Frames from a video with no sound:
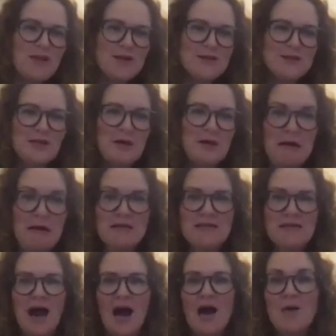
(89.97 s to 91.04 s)
So
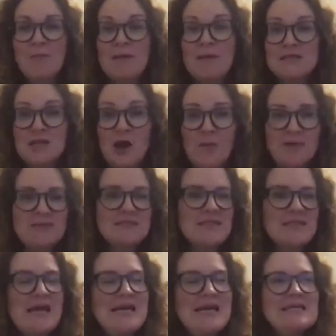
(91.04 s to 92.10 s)
my topic
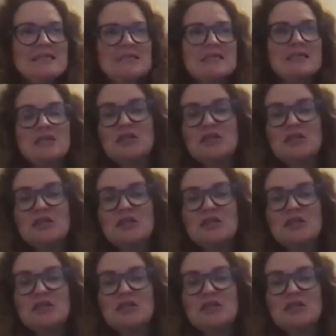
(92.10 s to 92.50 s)
today is,